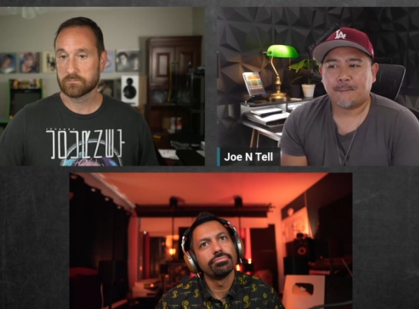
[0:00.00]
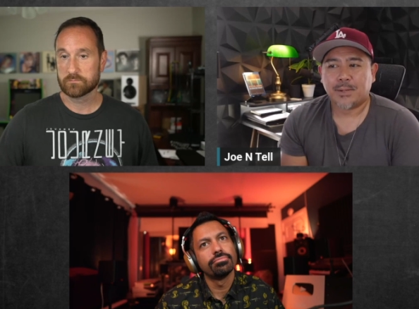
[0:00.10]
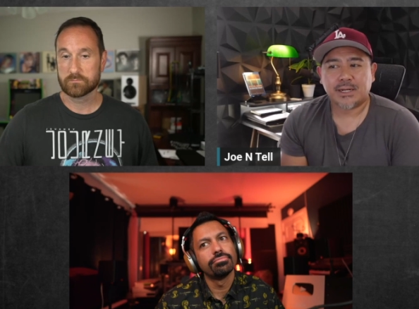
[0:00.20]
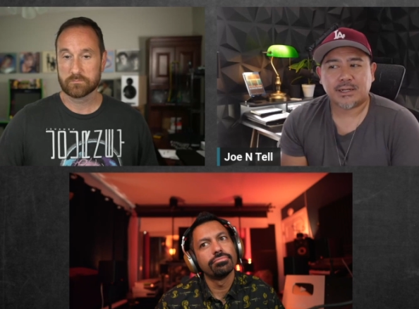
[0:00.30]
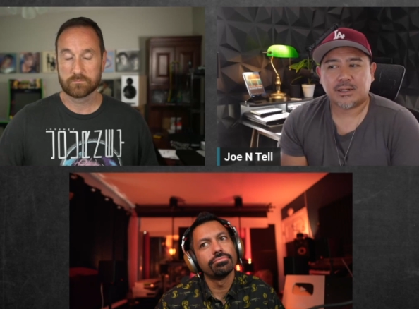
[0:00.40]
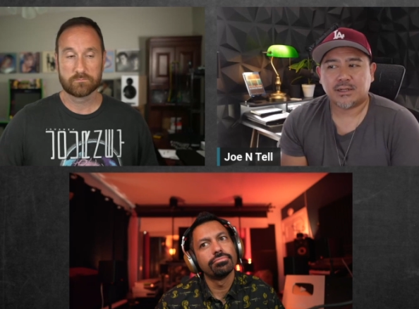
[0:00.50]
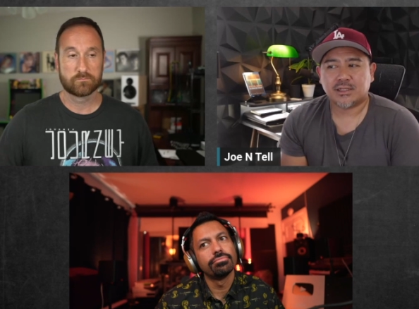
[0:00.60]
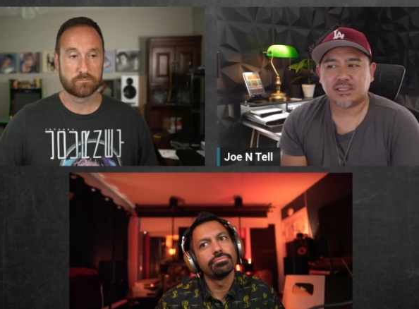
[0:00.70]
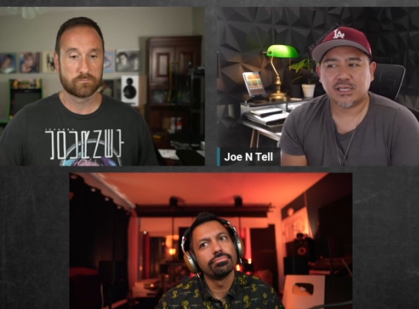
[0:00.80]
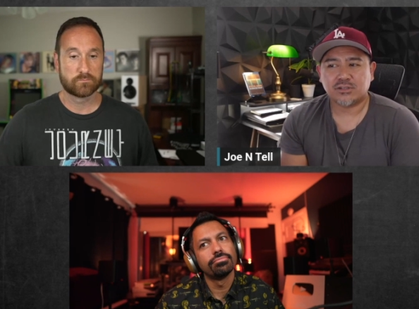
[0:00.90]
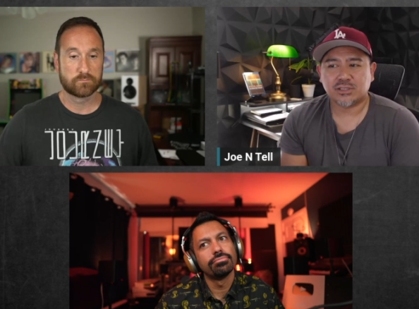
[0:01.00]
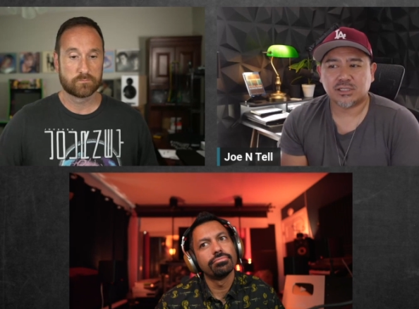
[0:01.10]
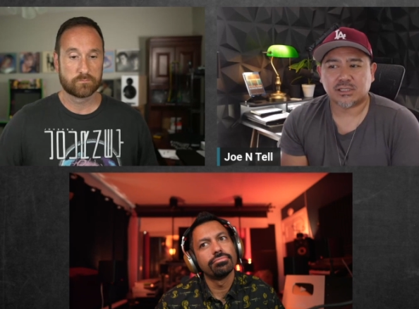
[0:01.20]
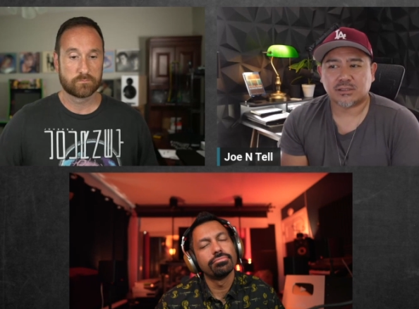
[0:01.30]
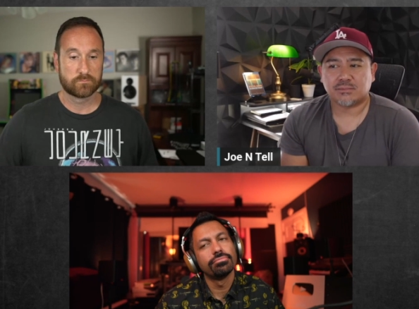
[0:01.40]
Speaker 1: But uh, it's
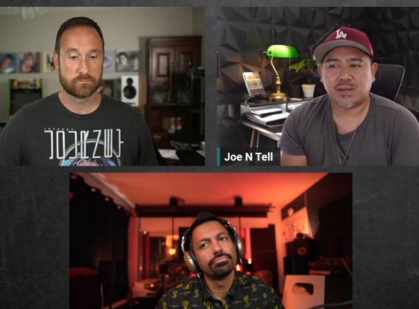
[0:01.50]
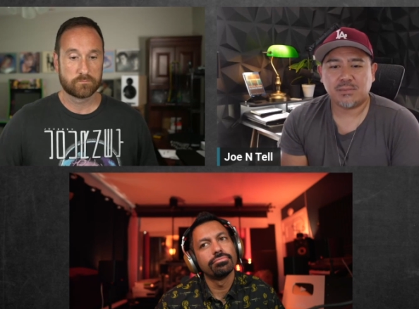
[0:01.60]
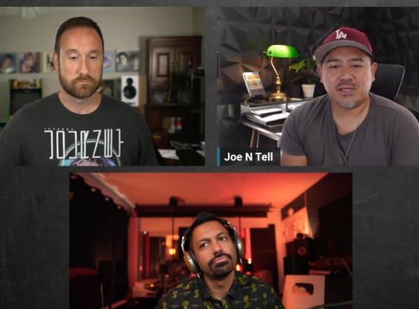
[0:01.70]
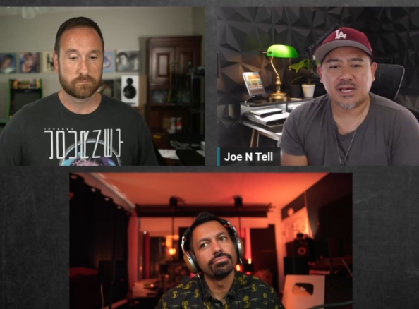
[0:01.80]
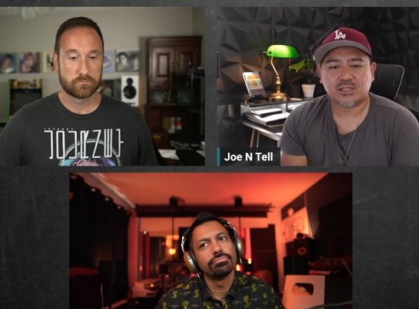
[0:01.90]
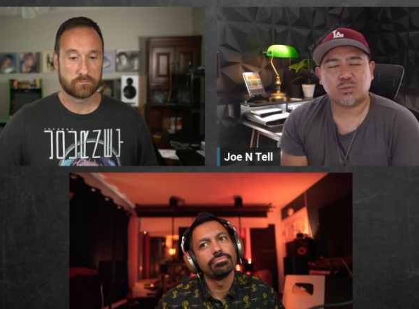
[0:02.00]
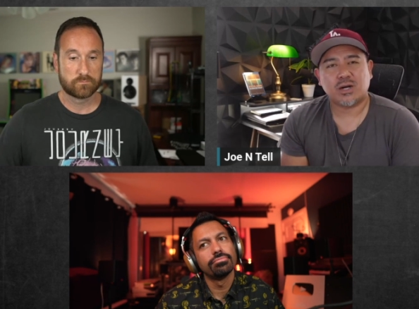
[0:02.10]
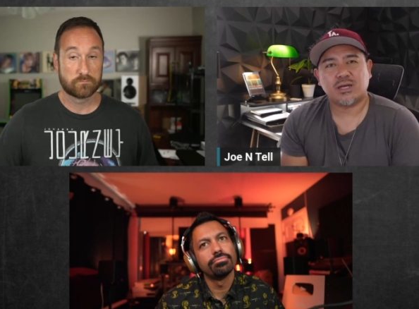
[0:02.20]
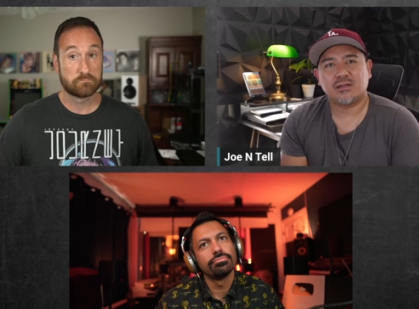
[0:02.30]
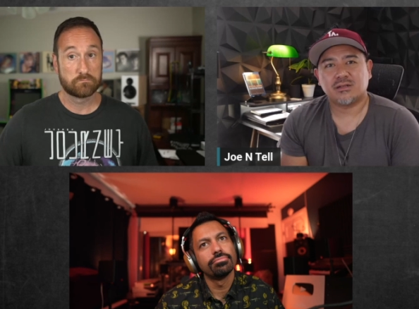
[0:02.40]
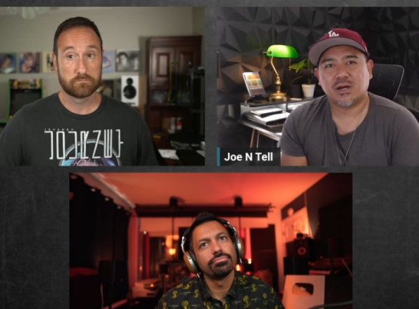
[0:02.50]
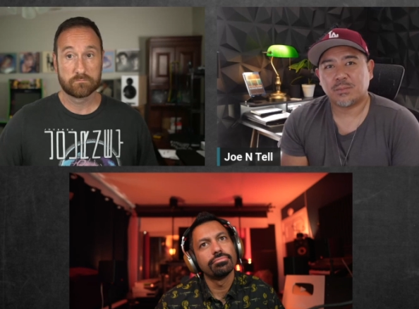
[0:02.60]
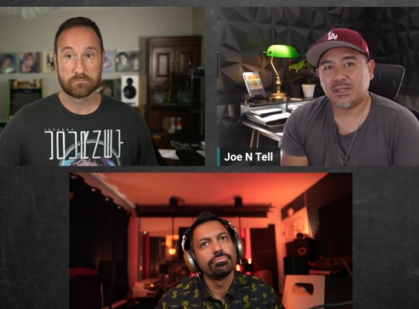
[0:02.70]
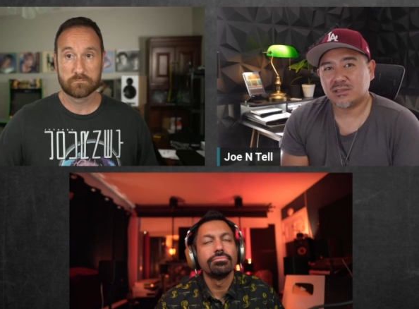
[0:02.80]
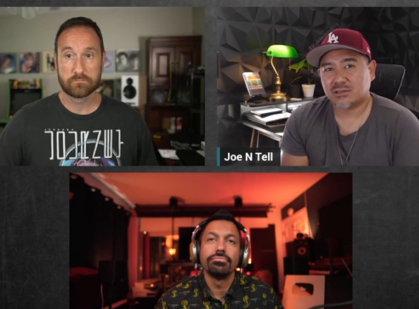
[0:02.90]
interesting. Maybe that's why
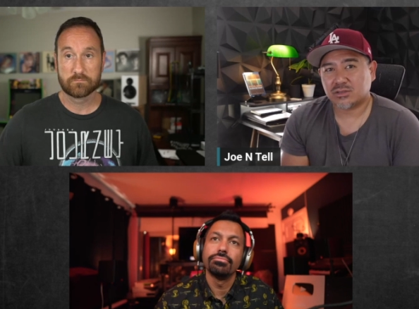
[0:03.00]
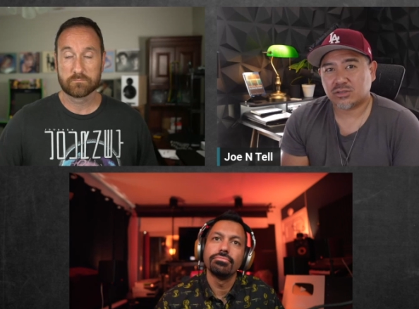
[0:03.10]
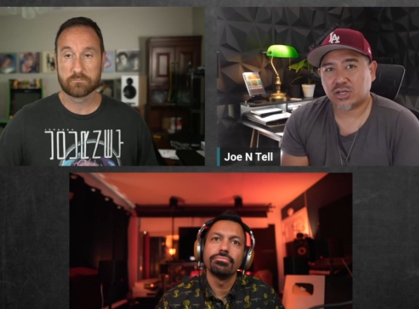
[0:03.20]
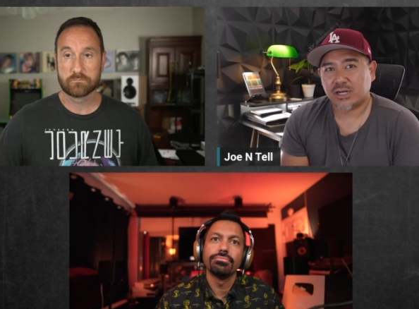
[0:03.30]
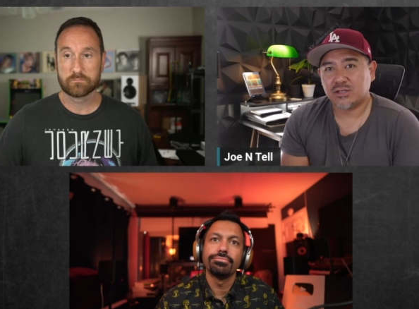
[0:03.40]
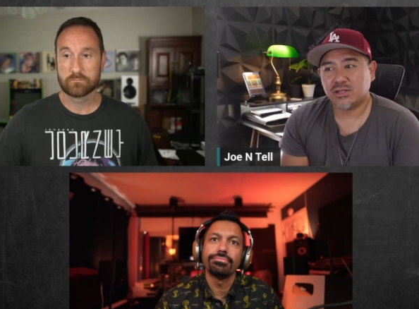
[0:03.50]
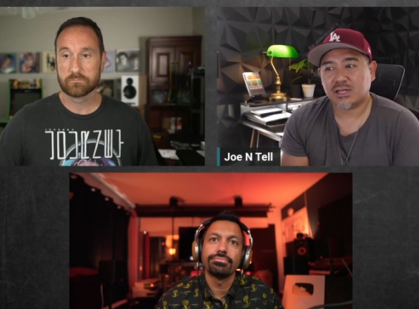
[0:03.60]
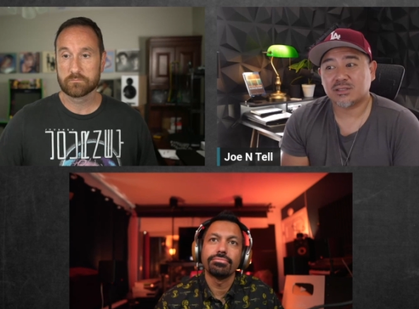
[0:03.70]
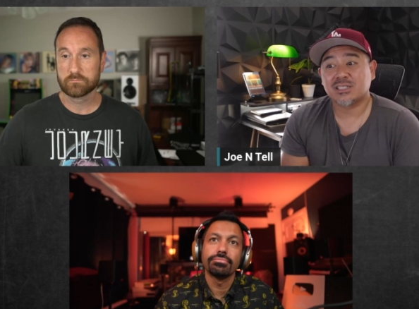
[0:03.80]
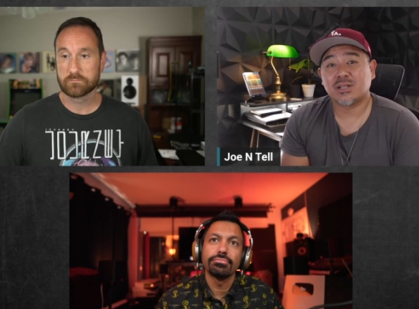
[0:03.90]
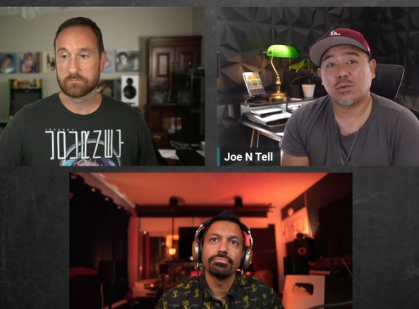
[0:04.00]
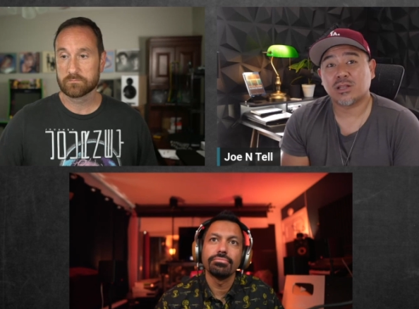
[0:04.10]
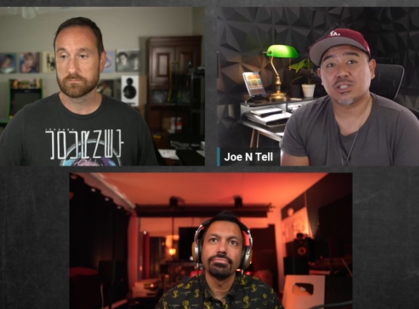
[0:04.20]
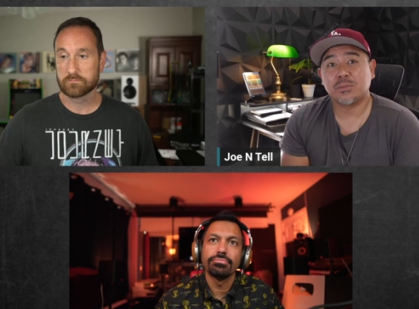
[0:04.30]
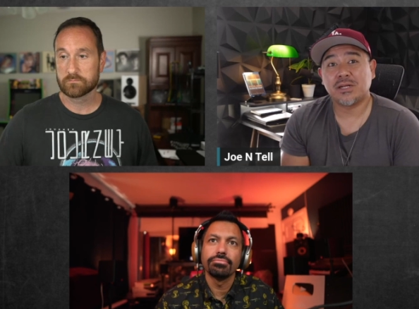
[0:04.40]
companies try to do that because they
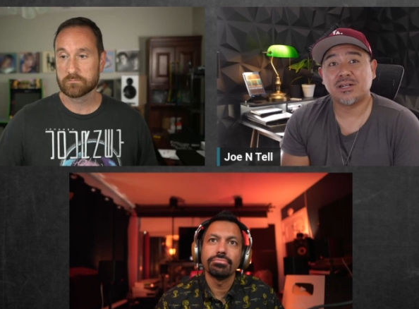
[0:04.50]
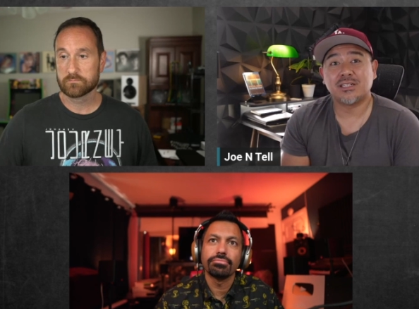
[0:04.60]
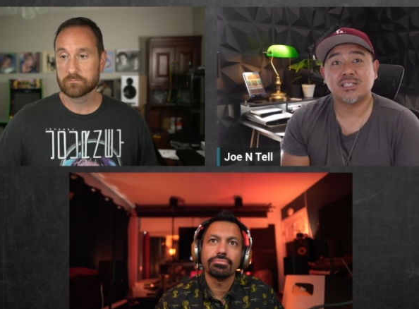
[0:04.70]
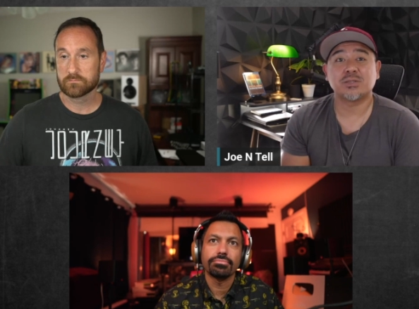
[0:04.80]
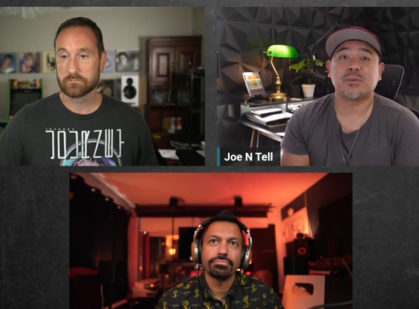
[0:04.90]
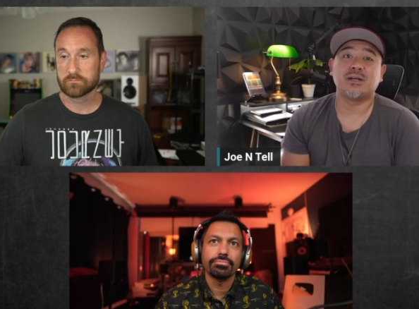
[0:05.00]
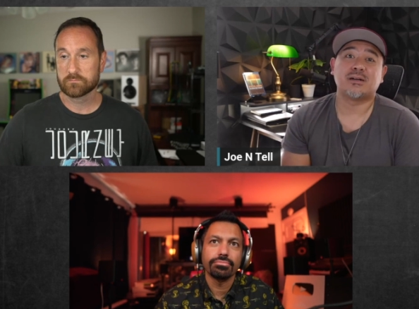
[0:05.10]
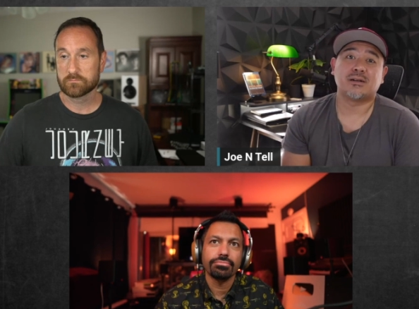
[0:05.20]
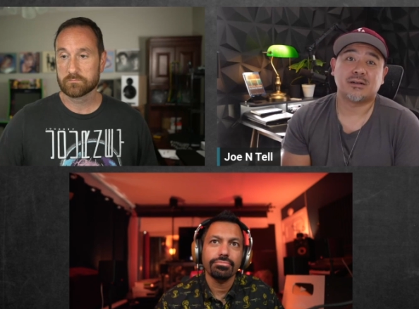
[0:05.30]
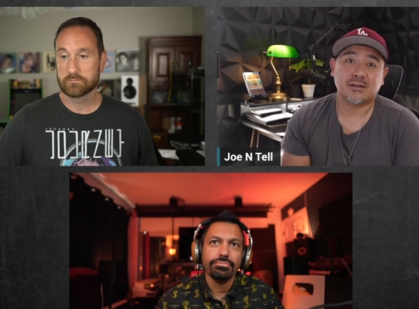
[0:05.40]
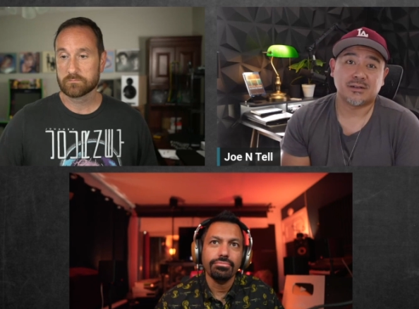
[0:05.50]
want the speaker to disappear.